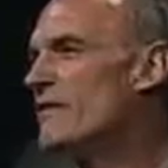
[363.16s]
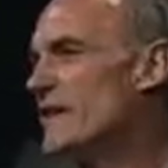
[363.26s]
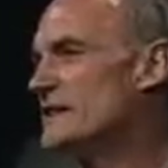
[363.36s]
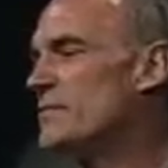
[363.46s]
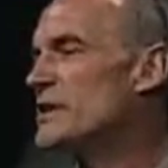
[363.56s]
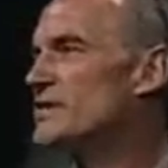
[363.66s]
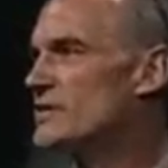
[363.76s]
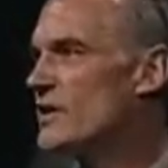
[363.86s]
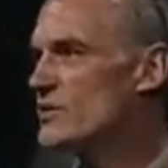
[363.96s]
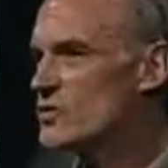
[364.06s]
fast pace
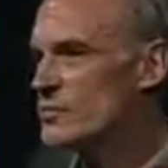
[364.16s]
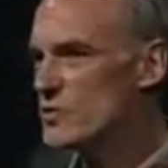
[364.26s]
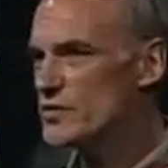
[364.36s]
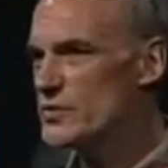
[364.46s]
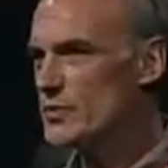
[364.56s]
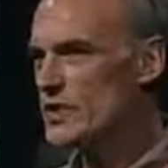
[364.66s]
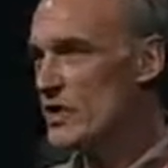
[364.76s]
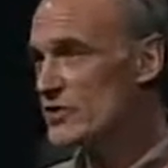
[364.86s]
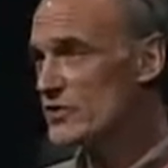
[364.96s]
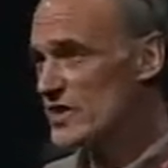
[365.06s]
that culture moves, so we
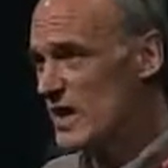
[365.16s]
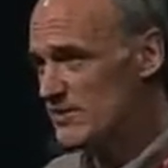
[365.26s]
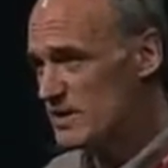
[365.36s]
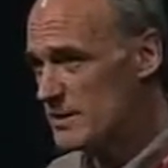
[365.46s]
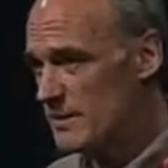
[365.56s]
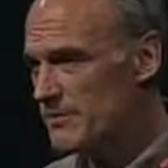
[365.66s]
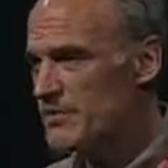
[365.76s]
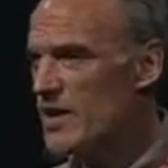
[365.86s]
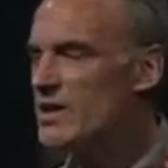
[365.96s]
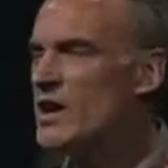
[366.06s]
constantly have to keep up to
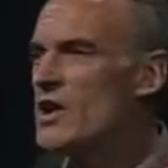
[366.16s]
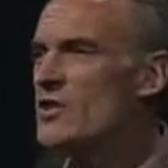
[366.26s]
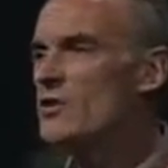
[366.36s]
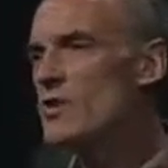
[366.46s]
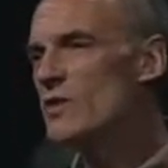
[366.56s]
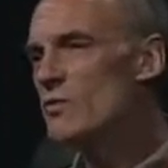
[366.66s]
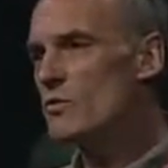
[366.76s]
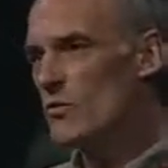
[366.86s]
date, that we're